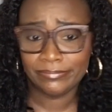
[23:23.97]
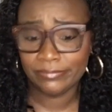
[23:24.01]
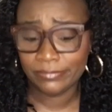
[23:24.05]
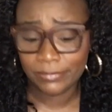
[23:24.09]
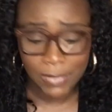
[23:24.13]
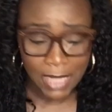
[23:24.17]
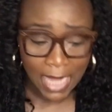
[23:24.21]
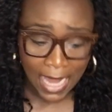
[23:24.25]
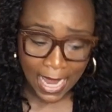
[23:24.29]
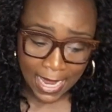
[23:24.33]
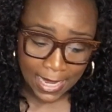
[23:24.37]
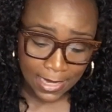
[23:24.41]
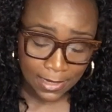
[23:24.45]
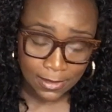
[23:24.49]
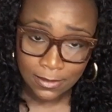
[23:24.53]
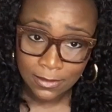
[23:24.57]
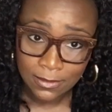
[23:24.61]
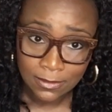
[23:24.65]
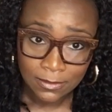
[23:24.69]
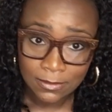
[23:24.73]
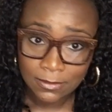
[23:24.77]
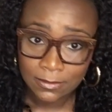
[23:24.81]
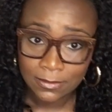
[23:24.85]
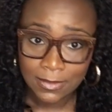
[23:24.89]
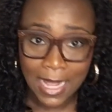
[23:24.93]
Hey,
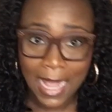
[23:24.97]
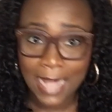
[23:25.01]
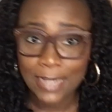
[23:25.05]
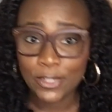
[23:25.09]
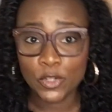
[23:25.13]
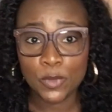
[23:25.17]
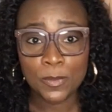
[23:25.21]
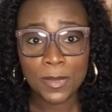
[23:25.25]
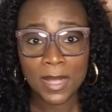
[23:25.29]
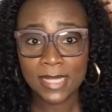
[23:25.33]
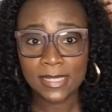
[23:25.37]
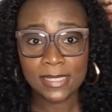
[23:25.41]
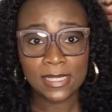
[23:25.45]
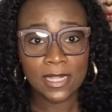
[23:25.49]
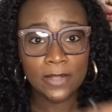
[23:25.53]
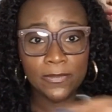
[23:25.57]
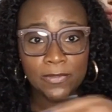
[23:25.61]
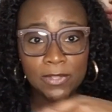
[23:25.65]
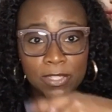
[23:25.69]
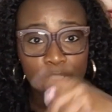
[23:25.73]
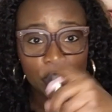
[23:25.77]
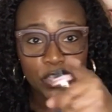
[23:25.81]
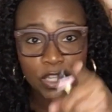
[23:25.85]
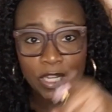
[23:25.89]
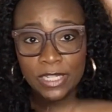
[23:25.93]
I do my stuff
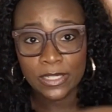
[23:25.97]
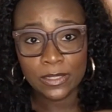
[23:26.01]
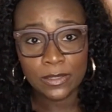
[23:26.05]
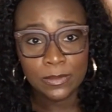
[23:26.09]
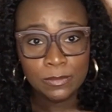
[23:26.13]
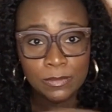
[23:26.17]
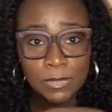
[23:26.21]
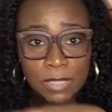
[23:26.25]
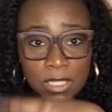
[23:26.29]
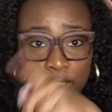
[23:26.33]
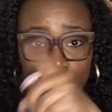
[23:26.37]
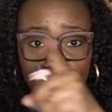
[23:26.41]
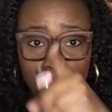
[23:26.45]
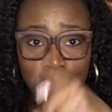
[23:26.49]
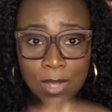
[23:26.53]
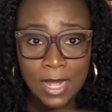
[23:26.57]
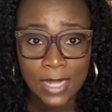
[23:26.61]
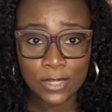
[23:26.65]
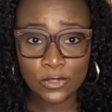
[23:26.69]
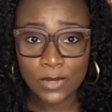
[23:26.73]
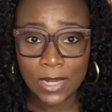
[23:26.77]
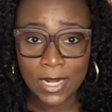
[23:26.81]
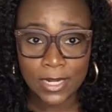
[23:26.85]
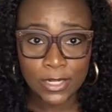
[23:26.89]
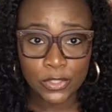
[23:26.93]
legit, and you know, I
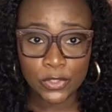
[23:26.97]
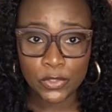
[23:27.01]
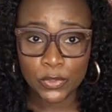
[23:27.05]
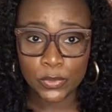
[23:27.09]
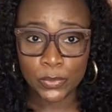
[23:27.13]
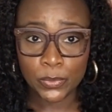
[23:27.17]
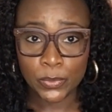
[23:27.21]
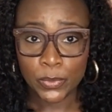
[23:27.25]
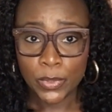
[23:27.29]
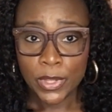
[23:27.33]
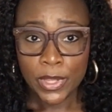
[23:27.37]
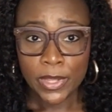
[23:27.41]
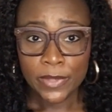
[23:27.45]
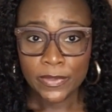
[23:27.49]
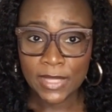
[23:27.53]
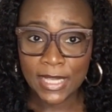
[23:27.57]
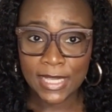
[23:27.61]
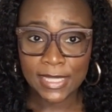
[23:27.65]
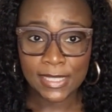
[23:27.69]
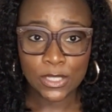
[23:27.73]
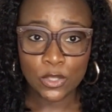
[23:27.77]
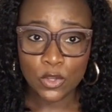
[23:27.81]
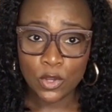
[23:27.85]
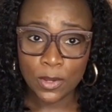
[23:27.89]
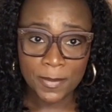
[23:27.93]
try to do things
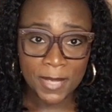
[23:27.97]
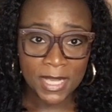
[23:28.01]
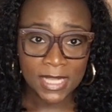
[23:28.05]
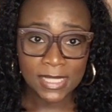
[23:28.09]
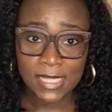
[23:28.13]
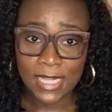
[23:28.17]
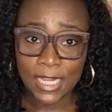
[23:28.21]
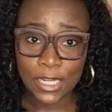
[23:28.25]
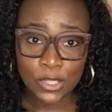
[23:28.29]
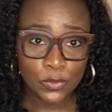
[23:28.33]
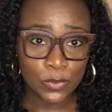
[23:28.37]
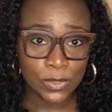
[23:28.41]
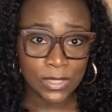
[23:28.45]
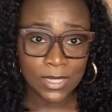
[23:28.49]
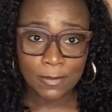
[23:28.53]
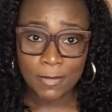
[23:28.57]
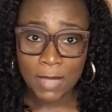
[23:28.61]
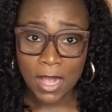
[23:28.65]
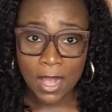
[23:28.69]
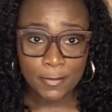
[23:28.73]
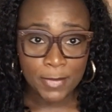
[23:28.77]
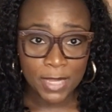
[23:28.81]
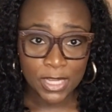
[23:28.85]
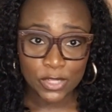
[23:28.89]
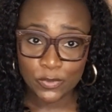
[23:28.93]
in your best interest and
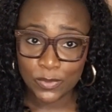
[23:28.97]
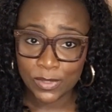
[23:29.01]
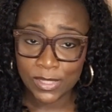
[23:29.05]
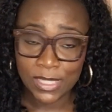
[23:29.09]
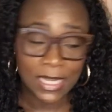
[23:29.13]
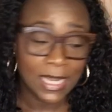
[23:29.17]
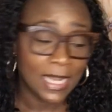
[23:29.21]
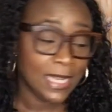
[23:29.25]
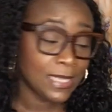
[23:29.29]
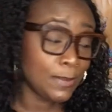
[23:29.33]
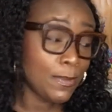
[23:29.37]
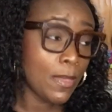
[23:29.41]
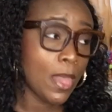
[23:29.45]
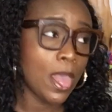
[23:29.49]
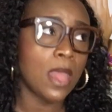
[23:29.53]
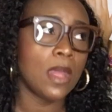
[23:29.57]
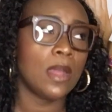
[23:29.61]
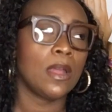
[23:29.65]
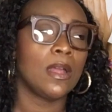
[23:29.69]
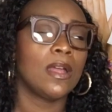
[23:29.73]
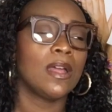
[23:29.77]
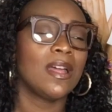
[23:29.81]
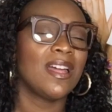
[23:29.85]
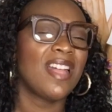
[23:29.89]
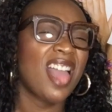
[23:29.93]
my best interest.
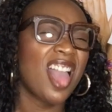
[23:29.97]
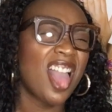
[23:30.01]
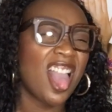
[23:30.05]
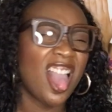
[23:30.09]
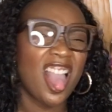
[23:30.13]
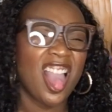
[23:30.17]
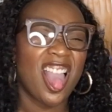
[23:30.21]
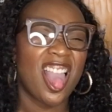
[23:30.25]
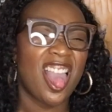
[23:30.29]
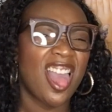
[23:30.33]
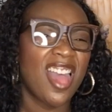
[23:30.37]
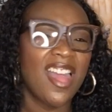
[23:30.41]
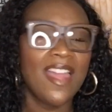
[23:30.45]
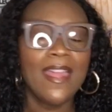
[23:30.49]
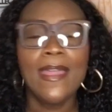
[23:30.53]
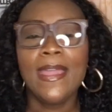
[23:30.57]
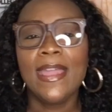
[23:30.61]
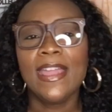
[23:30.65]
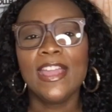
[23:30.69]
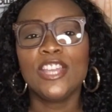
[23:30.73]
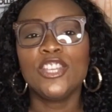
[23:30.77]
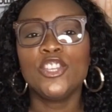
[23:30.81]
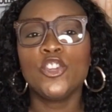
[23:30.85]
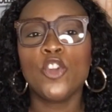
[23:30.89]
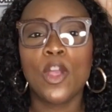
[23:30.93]

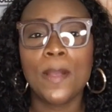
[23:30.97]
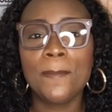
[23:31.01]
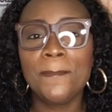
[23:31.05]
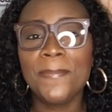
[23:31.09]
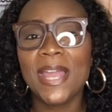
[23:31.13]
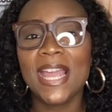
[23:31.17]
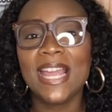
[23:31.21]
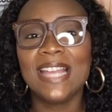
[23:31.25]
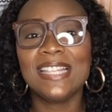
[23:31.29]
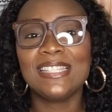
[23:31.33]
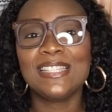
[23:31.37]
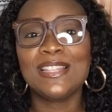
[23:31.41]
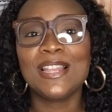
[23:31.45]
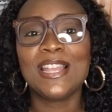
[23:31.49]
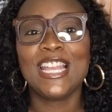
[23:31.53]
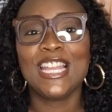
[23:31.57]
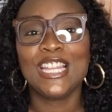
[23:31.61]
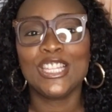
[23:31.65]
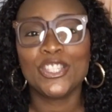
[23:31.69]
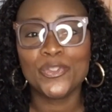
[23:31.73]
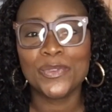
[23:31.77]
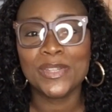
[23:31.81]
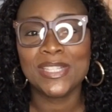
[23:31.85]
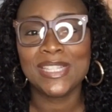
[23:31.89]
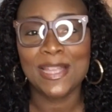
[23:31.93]
Your best
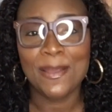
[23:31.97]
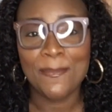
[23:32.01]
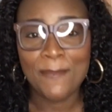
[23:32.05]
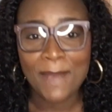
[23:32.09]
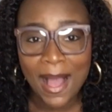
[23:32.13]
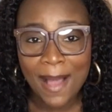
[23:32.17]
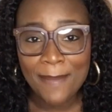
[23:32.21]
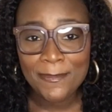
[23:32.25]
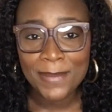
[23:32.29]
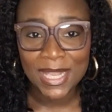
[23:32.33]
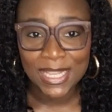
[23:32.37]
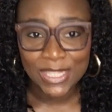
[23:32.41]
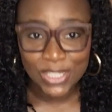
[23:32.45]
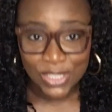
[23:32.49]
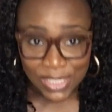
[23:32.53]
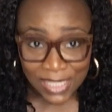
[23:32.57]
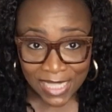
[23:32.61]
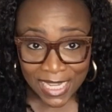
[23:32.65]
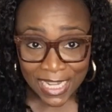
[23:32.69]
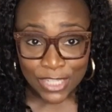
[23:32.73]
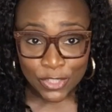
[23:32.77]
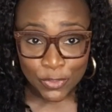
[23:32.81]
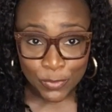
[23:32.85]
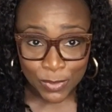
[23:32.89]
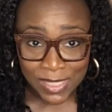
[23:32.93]
interest and my best
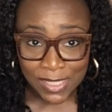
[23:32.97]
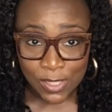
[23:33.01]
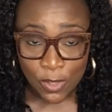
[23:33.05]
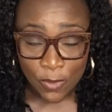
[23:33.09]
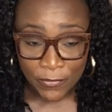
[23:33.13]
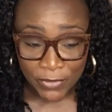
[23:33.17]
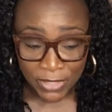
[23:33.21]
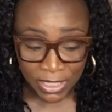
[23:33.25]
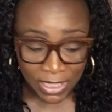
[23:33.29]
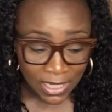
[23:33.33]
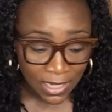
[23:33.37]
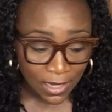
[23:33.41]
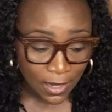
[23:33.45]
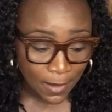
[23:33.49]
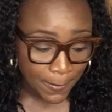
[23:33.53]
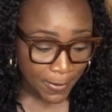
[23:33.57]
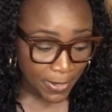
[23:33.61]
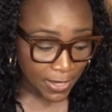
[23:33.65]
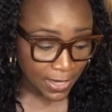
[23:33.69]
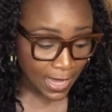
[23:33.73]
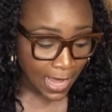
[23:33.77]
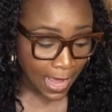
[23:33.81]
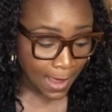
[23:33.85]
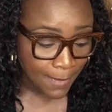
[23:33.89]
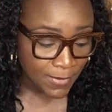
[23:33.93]
interest over here,
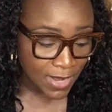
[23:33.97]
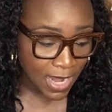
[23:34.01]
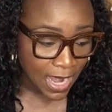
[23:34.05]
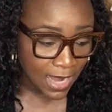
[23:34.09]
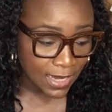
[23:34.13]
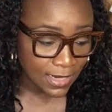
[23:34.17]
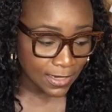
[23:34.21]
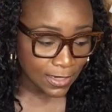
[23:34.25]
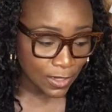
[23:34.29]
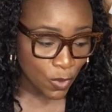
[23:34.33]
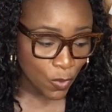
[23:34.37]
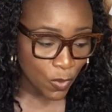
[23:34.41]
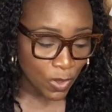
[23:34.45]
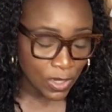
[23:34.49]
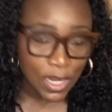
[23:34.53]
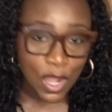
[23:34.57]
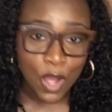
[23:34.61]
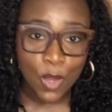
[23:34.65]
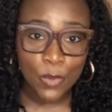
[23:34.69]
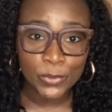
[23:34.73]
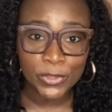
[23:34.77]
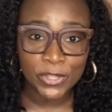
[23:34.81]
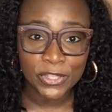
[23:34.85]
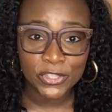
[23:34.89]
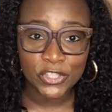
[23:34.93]
but I'm not going to go
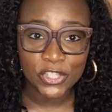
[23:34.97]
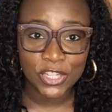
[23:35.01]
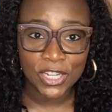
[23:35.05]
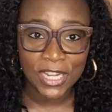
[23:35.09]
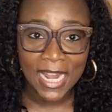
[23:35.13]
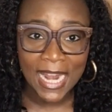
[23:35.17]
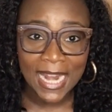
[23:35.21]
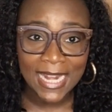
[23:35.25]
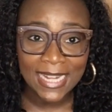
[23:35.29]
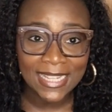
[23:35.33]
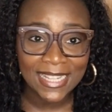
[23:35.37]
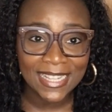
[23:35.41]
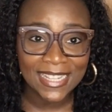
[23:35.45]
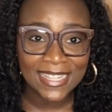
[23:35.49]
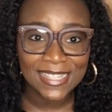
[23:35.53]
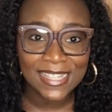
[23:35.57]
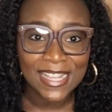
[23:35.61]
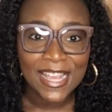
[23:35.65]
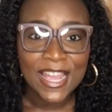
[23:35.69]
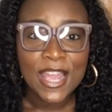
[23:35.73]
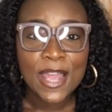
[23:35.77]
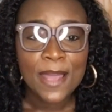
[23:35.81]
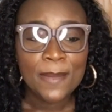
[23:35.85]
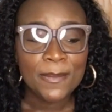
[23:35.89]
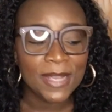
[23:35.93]
along with the shenanigans,
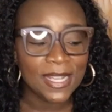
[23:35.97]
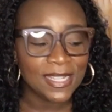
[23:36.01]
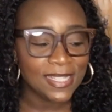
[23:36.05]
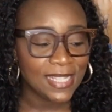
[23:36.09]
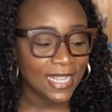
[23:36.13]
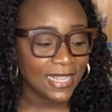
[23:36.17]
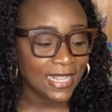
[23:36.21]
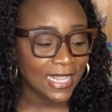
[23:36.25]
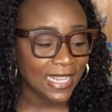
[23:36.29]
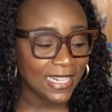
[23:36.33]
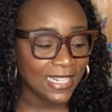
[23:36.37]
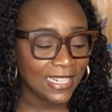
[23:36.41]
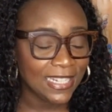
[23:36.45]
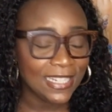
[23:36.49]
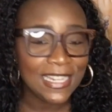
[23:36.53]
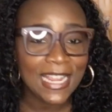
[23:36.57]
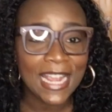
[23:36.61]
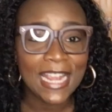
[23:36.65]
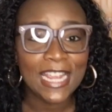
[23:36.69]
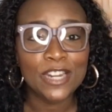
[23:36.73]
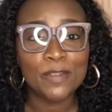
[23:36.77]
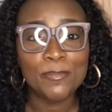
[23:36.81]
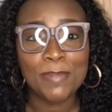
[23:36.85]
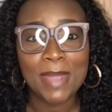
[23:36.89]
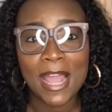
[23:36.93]
because at the end of the day,
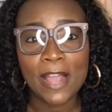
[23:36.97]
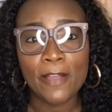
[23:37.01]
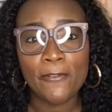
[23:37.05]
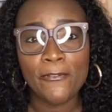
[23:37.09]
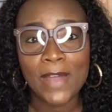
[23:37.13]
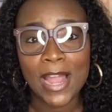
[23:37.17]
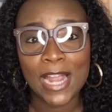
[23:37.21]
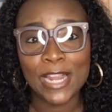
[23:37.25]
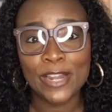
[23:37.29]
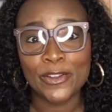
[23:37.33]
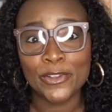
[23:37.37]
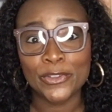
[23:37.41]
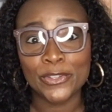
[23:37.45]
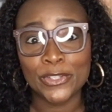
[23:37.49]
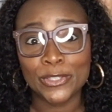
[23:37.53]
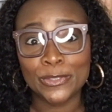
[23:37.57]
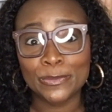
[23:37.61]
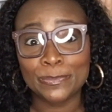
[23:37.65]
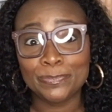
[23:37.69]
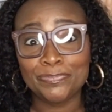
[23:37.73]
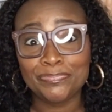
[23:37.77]
it'll backfire on you.